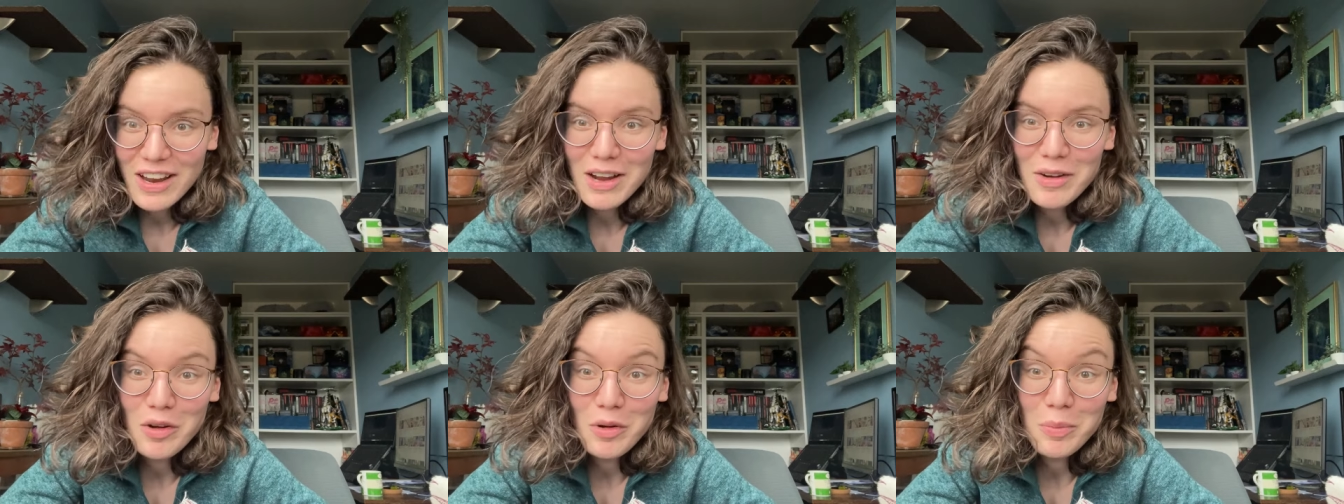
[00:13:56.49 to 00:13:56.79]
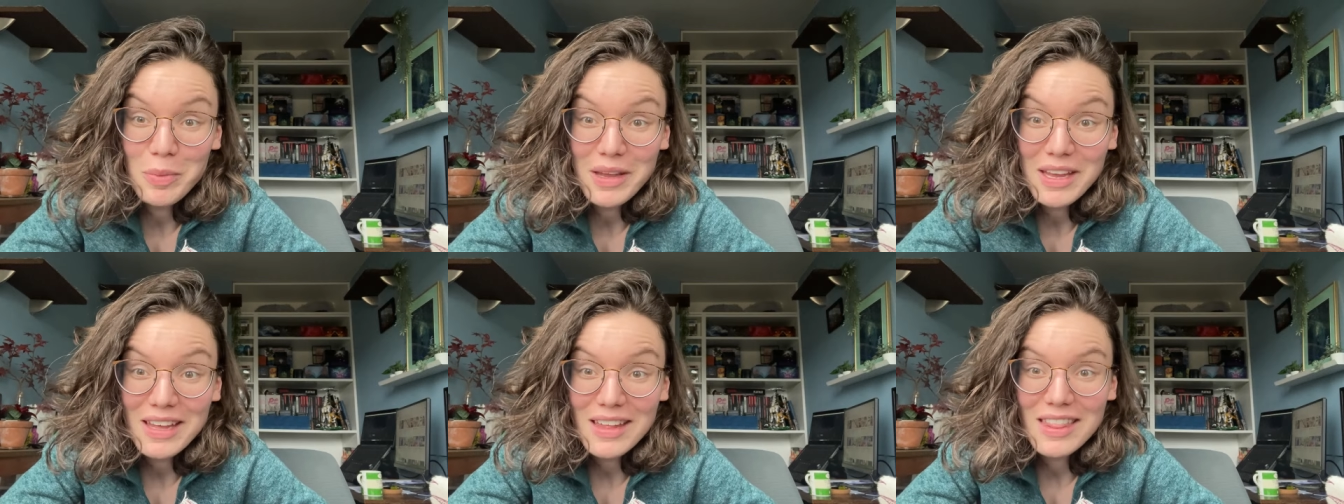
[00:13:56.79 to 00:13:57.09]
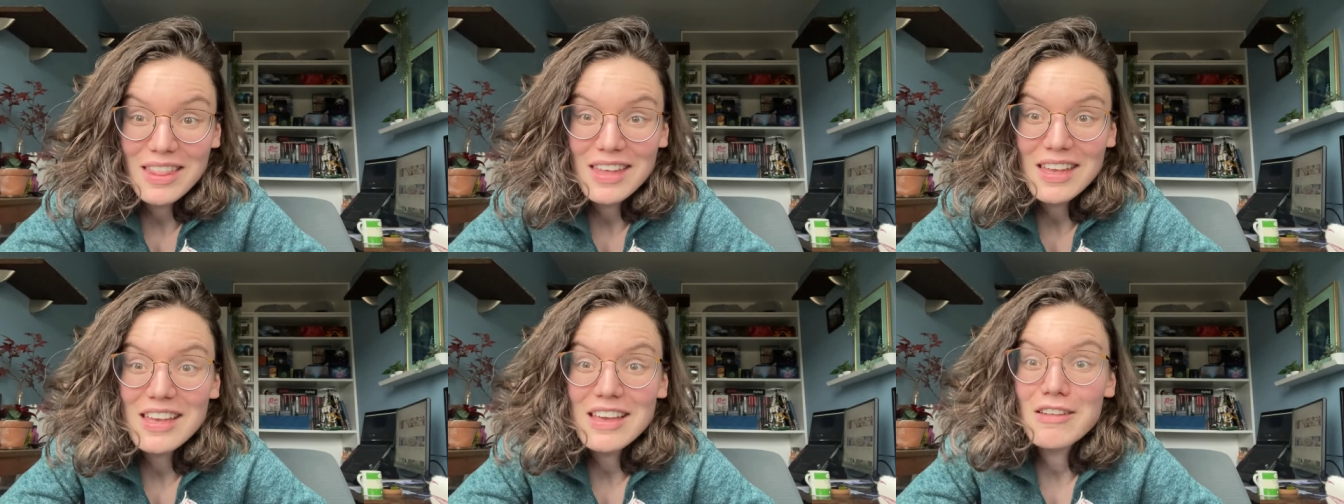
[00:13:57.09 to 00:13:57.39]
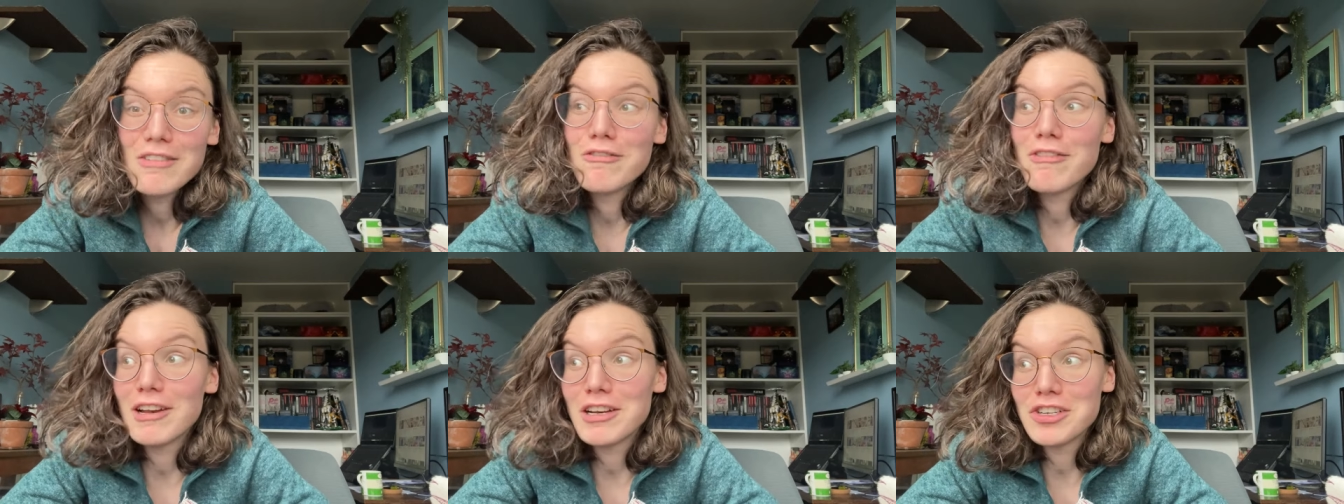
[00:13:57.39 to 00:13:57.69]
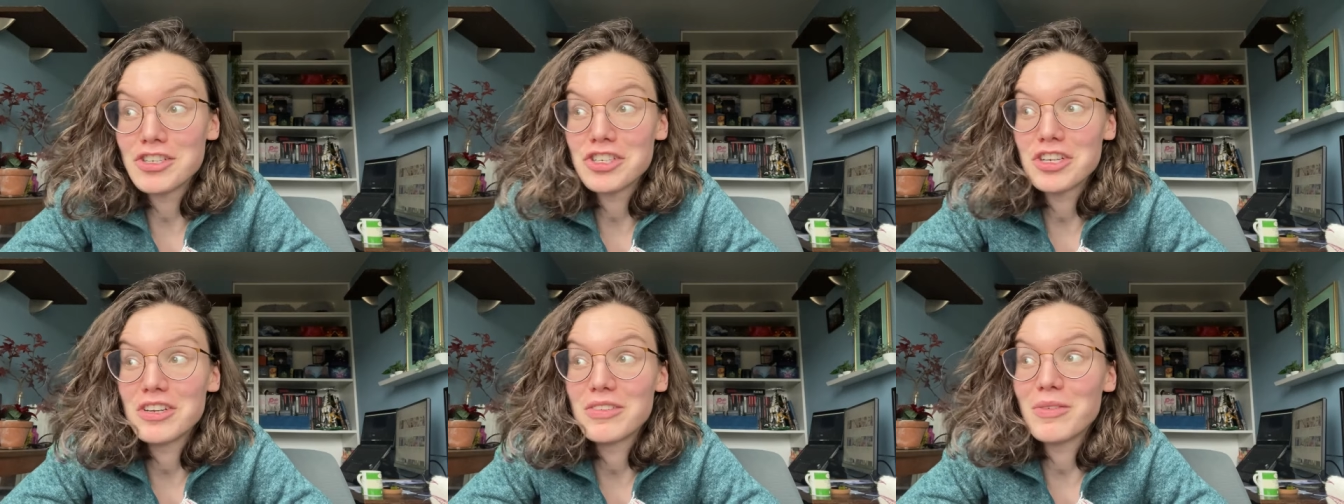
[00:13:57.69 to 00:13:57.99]
It will be the
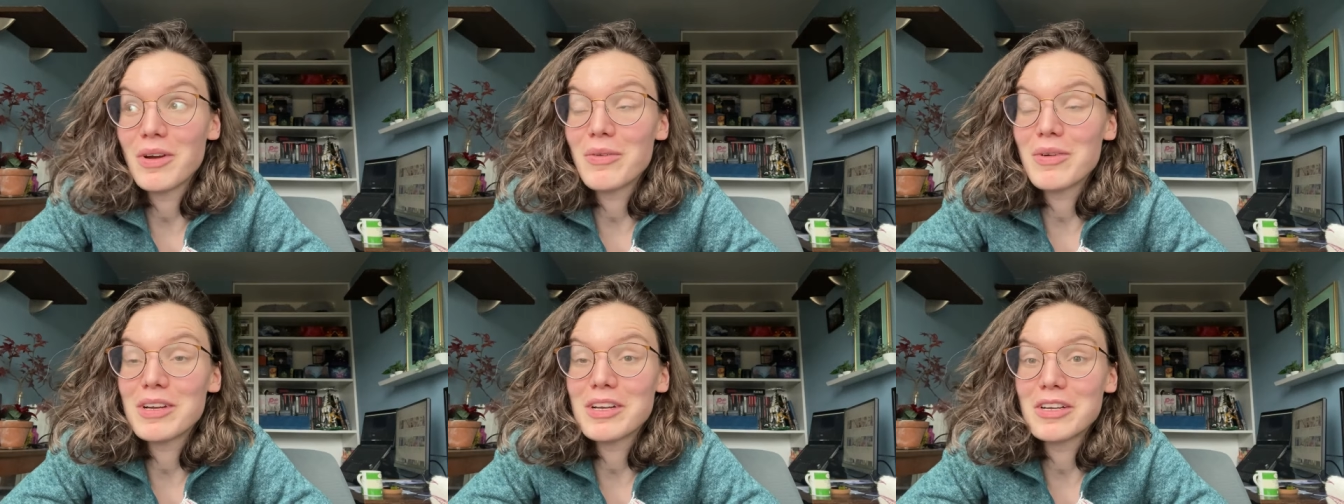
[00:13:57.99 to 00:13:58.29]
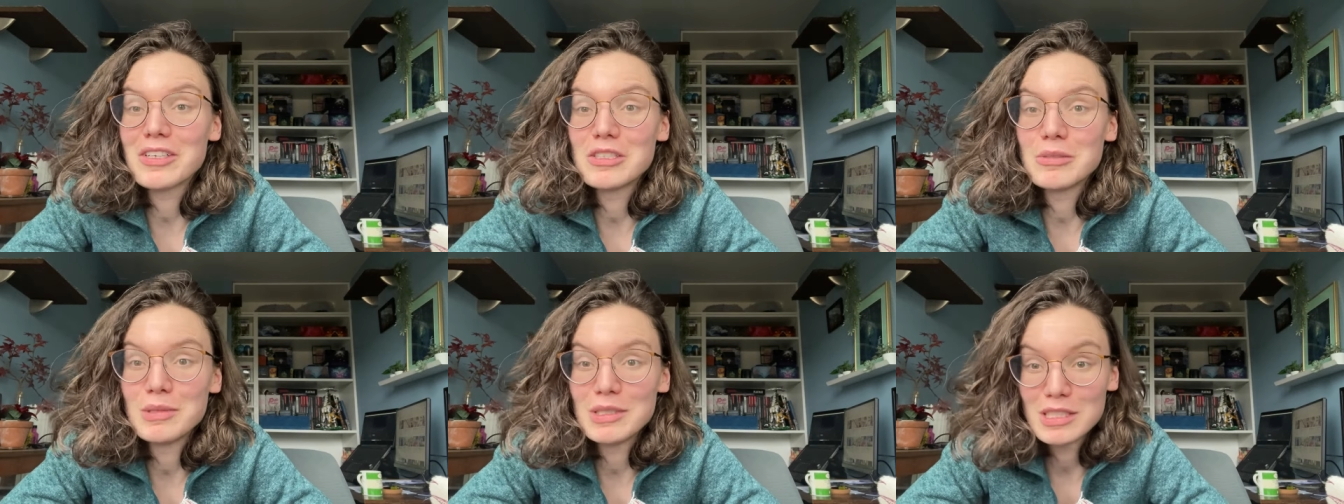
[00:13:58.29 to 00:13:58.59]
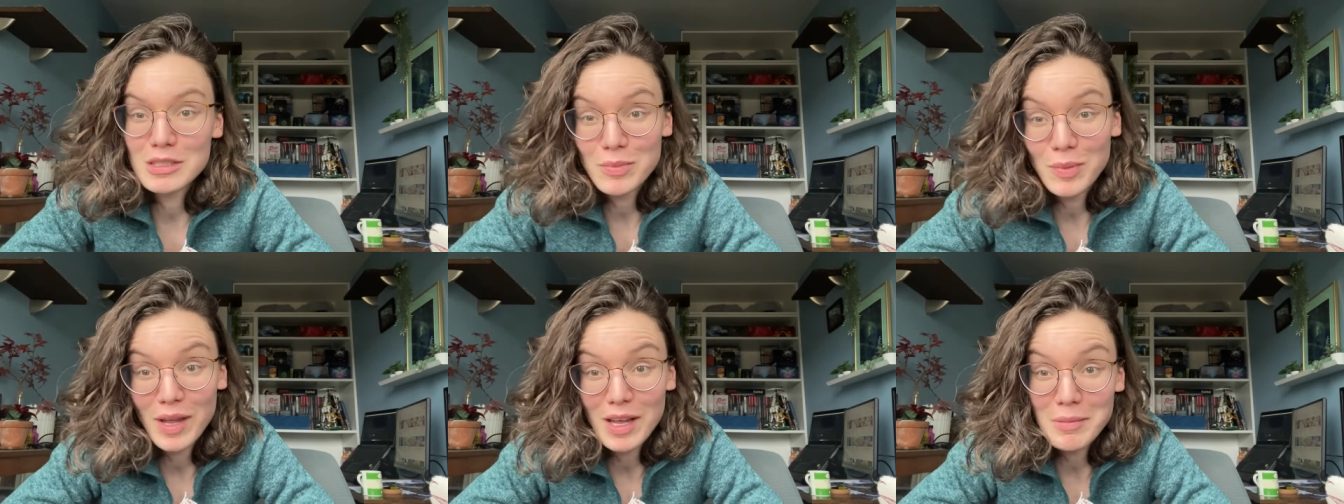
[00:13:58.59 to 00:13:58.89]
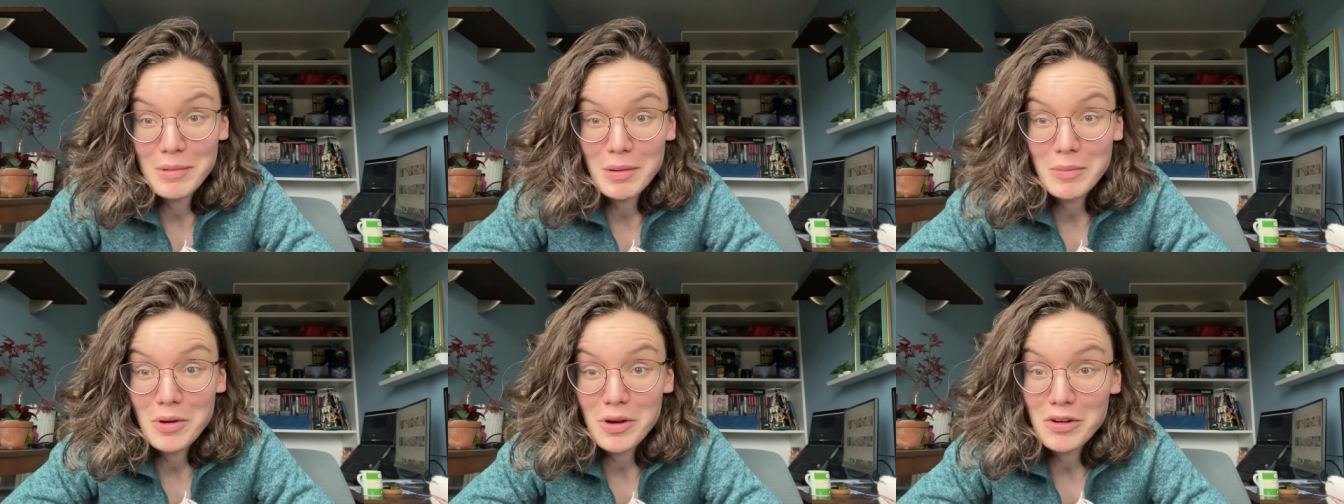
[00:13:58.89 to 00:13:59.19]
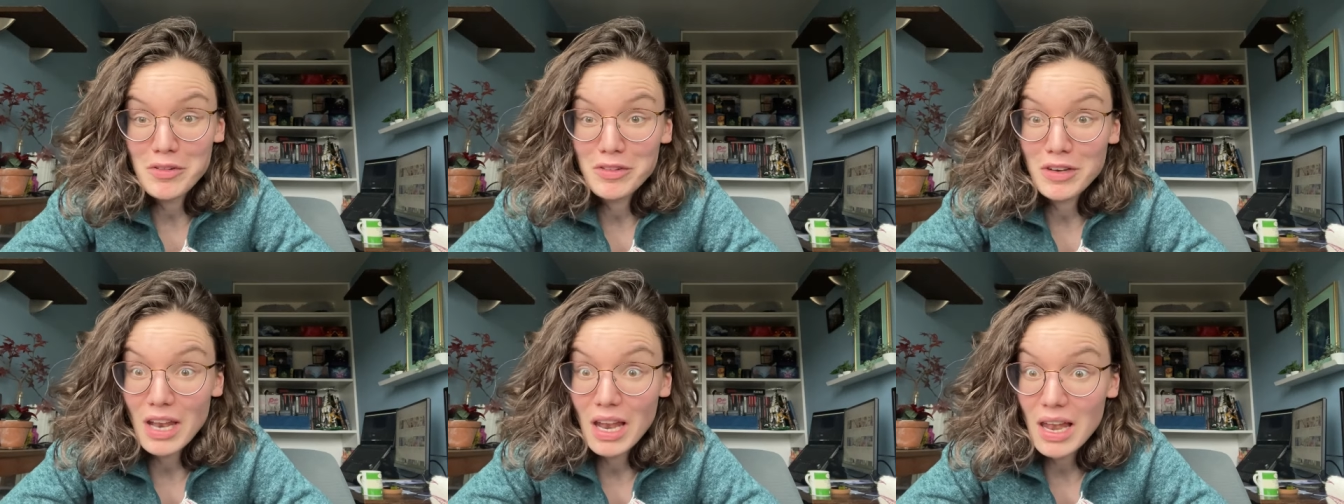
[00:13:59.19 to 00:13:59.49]
convention where we're going to be displaying my
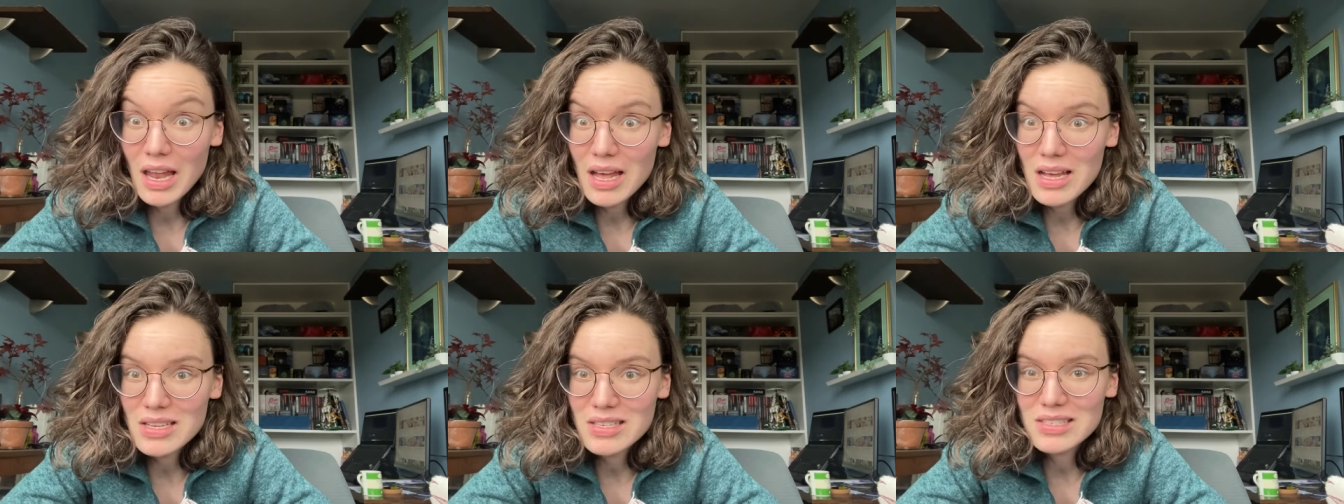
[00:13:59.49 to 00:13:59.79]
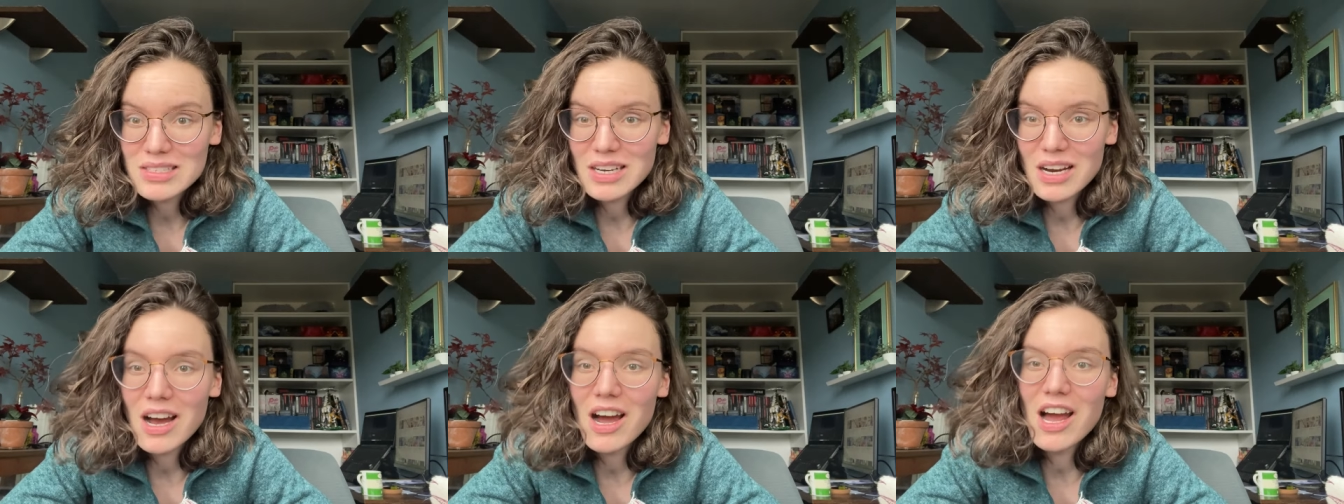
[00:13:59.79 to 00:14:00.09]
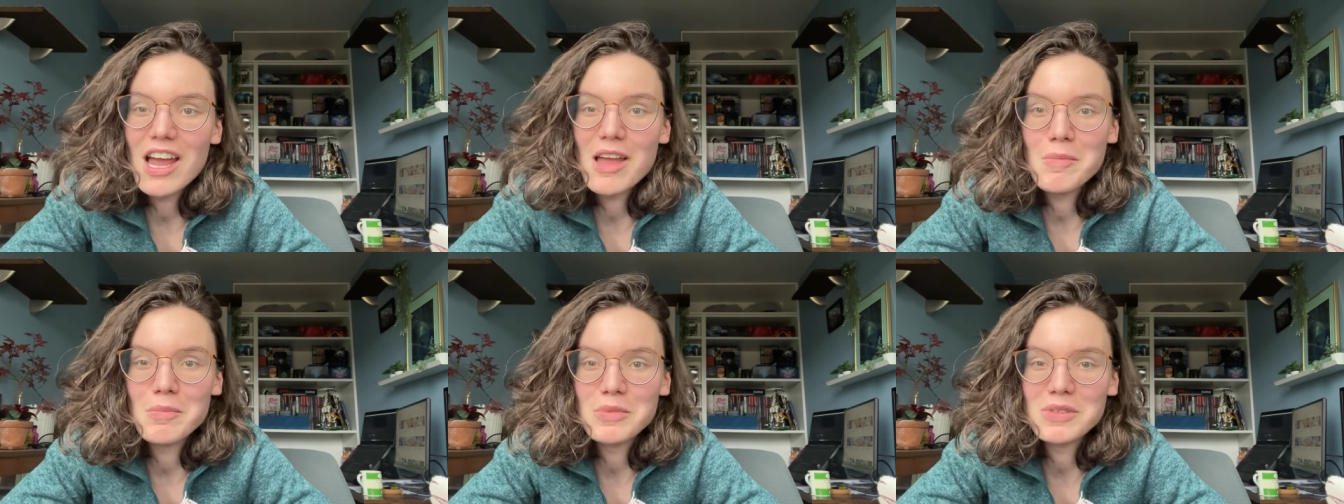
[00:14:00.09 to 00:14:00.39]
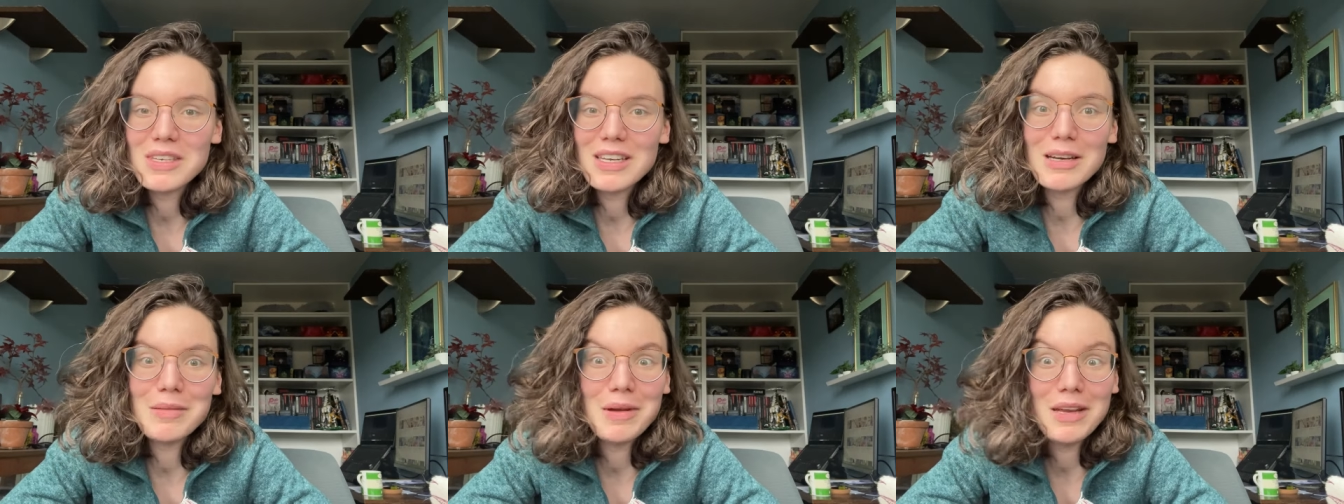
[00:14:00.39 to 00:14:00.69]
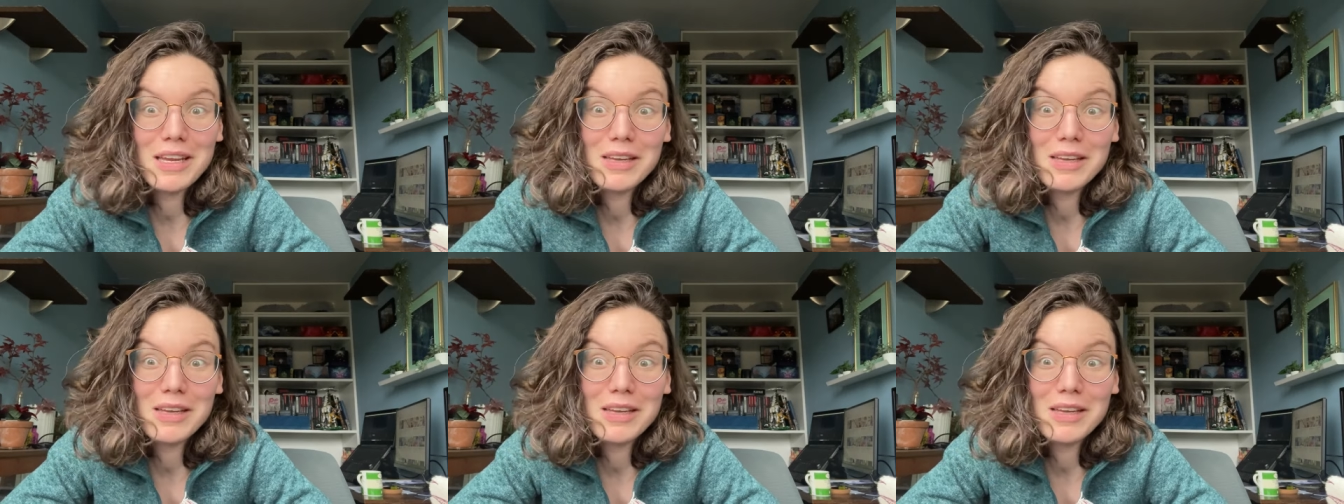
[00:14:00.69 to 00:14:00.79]
mock for the last time, so there may